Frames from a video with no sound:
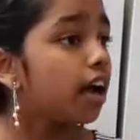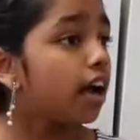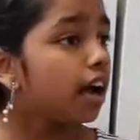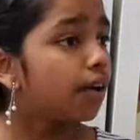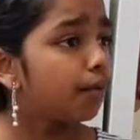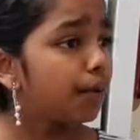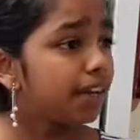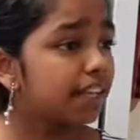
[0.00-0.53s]

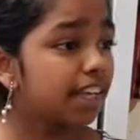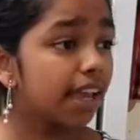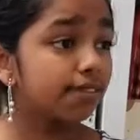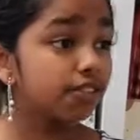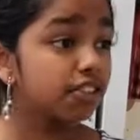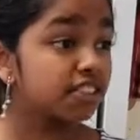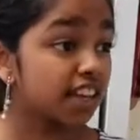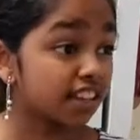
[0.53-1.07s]
When it came
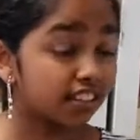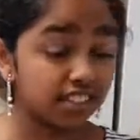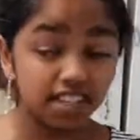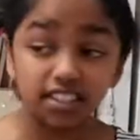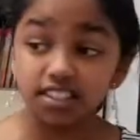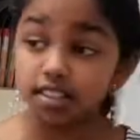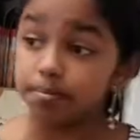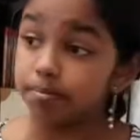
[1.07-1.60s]
to
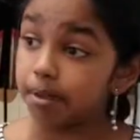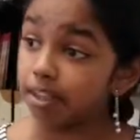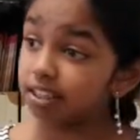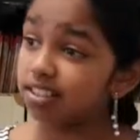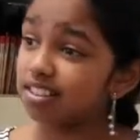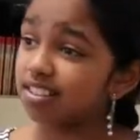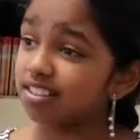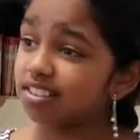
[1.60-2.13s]
techniques and
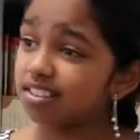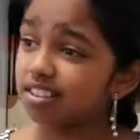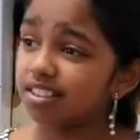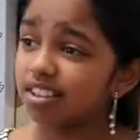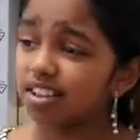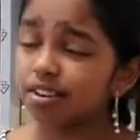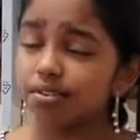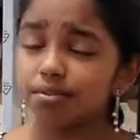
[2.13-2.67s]
basics,
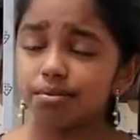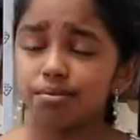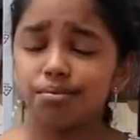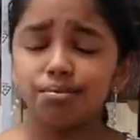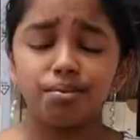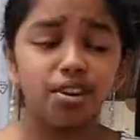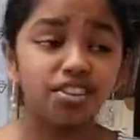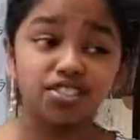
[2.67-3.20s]
it
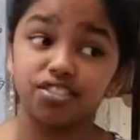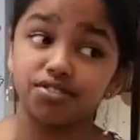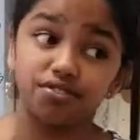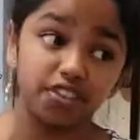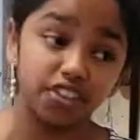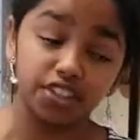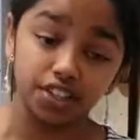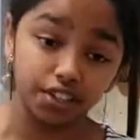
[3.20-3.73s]
wasn't
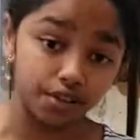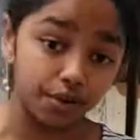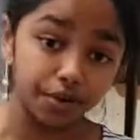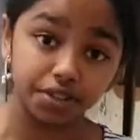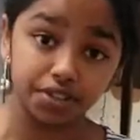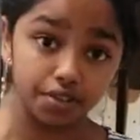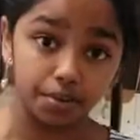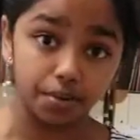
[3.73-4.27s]
really going
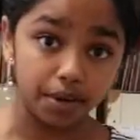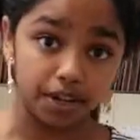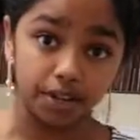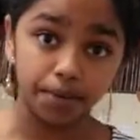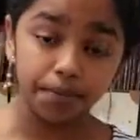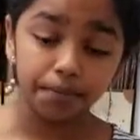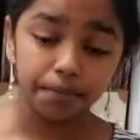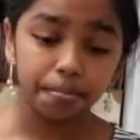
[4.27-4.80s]
so
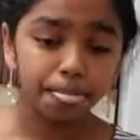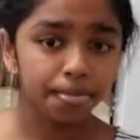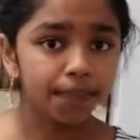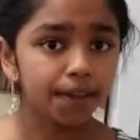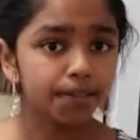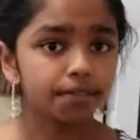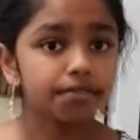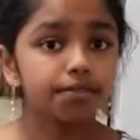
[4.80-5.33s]
well.
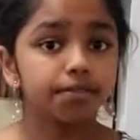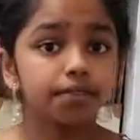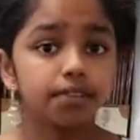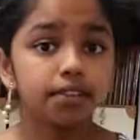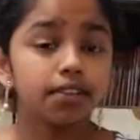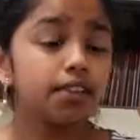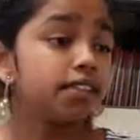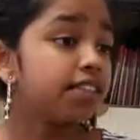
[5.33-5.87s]

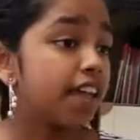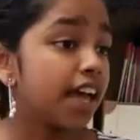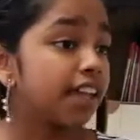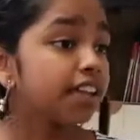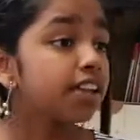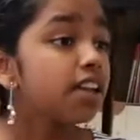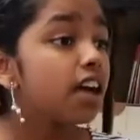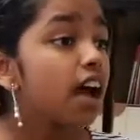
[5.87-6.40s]

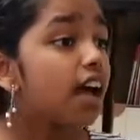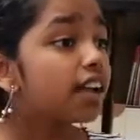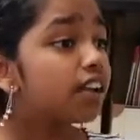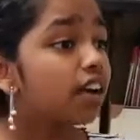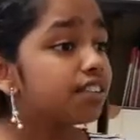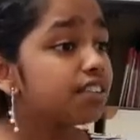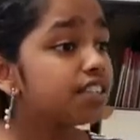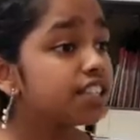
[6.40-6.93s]
Then I
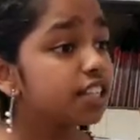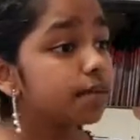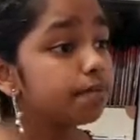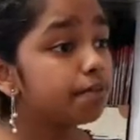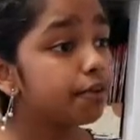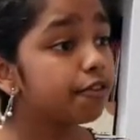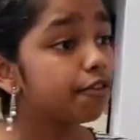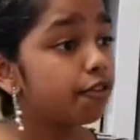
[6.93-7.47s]
got to see a
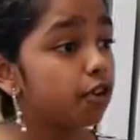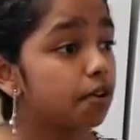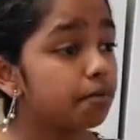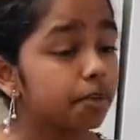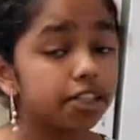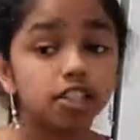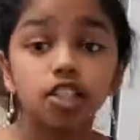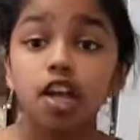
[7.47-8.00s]

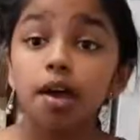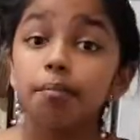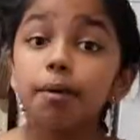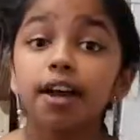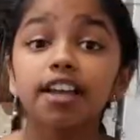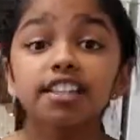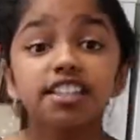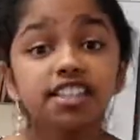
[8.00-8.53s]
performance
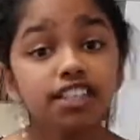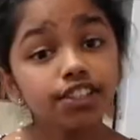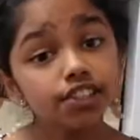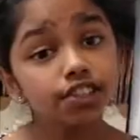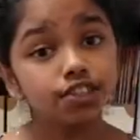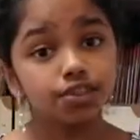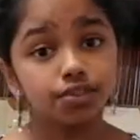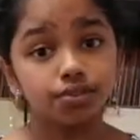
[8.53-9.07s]
by a senior
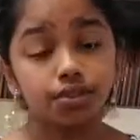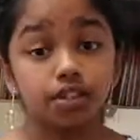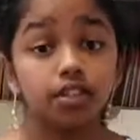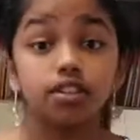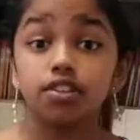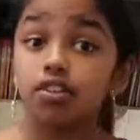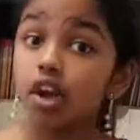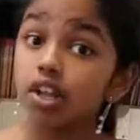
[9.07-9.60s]
student
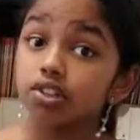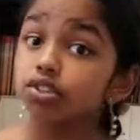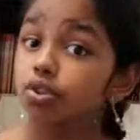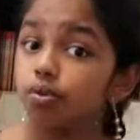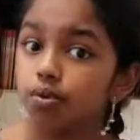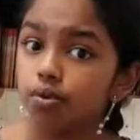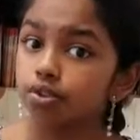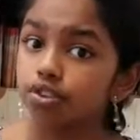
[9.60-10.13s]
not so
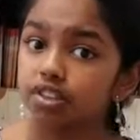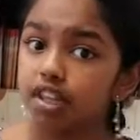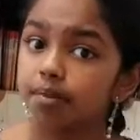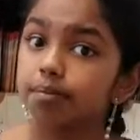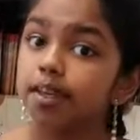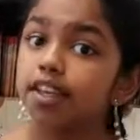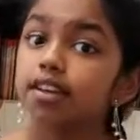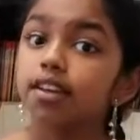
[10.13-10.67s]
older than
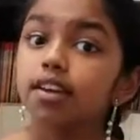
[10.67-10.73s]
me.